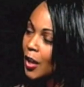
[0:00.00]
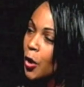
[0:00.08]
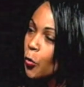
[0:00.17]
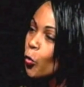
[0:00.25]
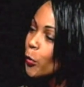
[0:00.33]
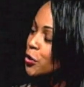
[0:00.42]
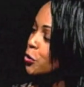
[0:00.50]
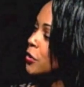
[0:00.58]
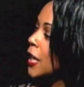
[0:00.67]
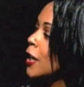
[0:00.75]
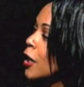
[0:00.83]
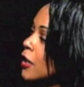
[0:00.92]
What was your
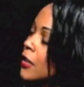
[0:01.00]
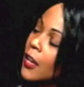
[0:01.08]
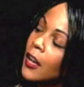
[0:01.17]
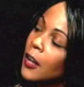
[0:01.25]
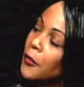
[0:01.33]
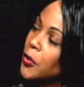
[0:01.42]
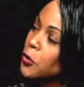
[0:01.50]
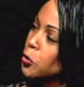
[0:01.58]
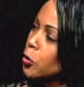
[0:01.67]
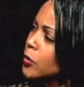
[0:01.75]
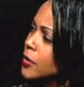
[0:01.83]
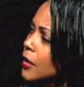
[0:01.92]
take on the
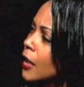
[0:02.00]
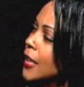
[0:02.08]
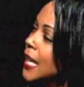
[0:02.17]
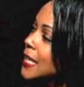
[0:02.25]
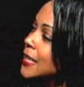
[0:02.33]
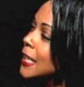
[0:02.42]
nurse, Casey